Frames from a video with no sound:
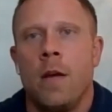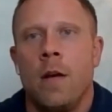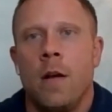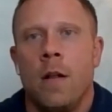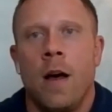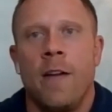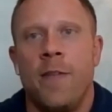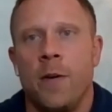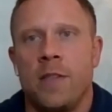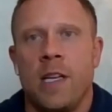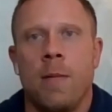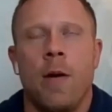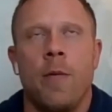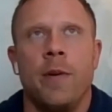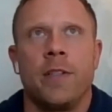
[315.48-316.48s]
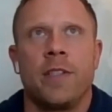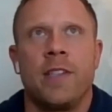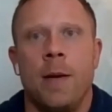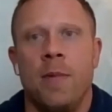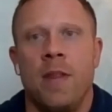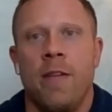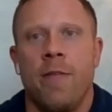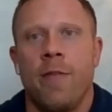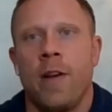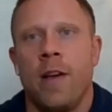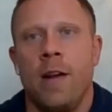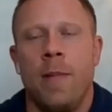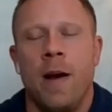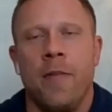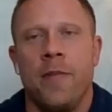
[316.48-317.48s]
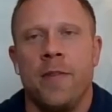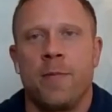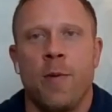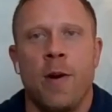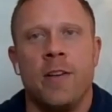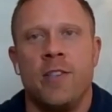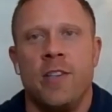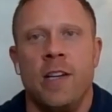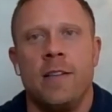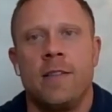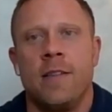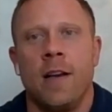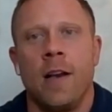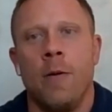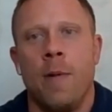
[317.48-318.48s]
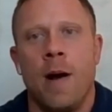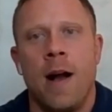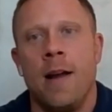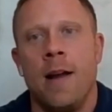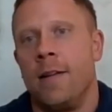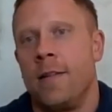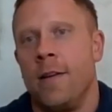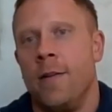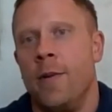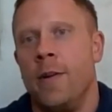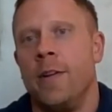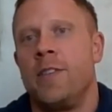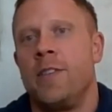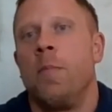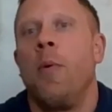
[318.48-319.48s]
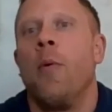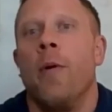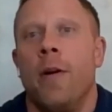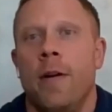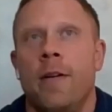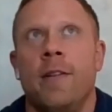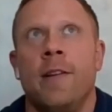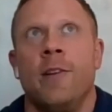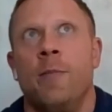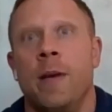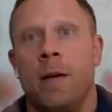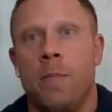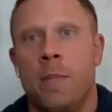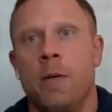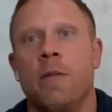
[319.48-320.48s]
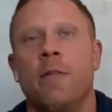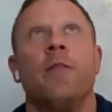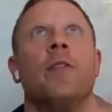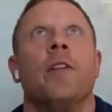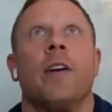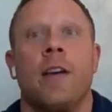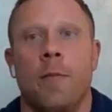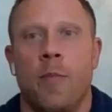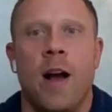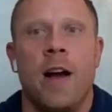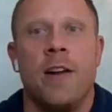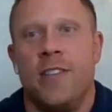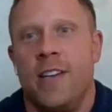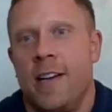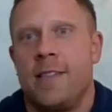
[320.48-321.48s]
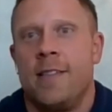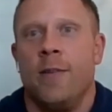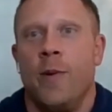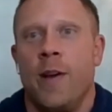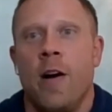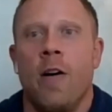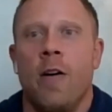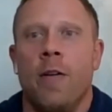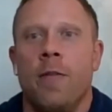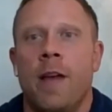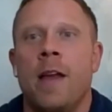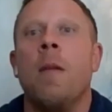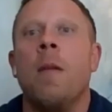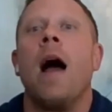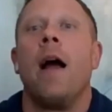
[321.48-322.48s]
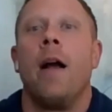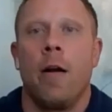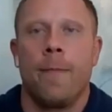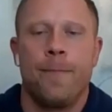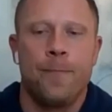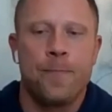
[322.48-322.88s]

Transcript: A lot of folks think about real estate, but they forget about the spreadsheets that go behind it that really support those big, beautiful looking projects that we all admire.